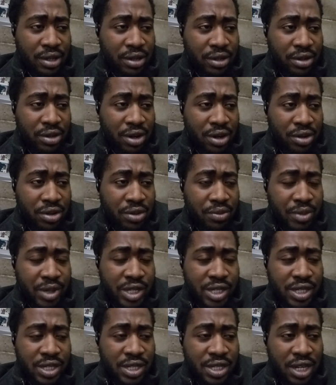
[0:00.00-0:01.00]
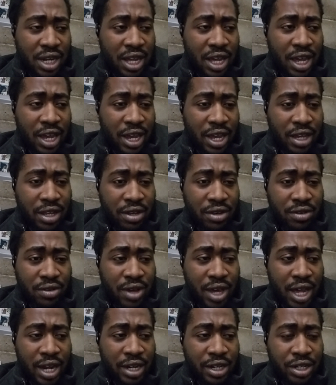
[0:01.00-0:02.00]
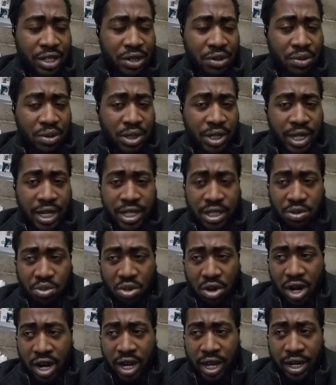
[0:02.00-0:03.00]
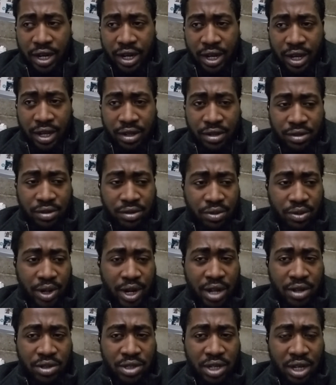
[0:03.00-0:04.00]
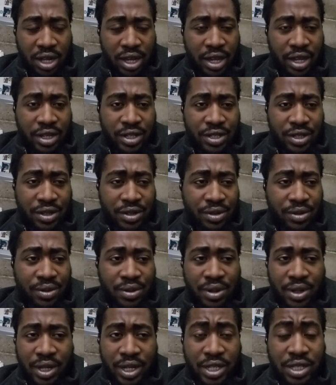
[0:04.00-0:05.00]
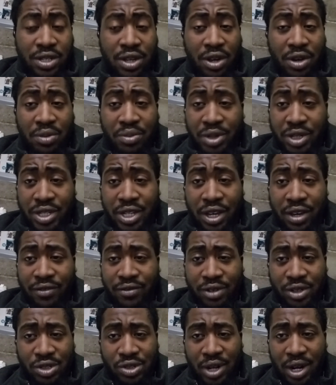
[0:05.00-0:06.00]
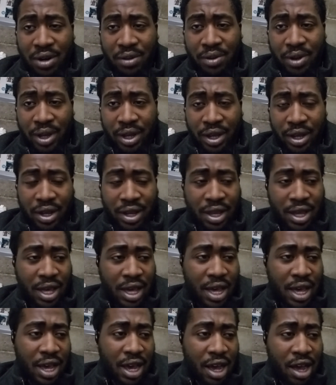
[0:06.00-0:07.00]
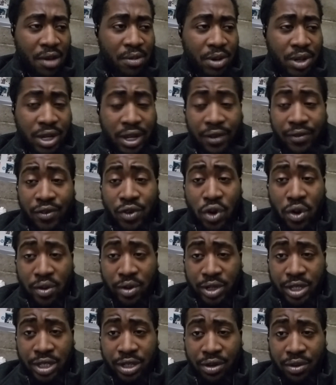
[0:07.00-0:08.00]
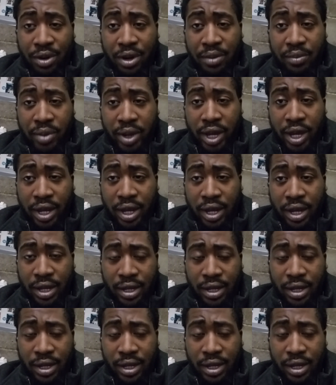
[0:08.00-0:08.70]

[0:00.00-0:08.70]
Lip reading: you know, you're missing Slay, and you got to deal with Dez Bryant now without Slay. So, it's going to be tough to try to win. I'm looking forward to Green Bay.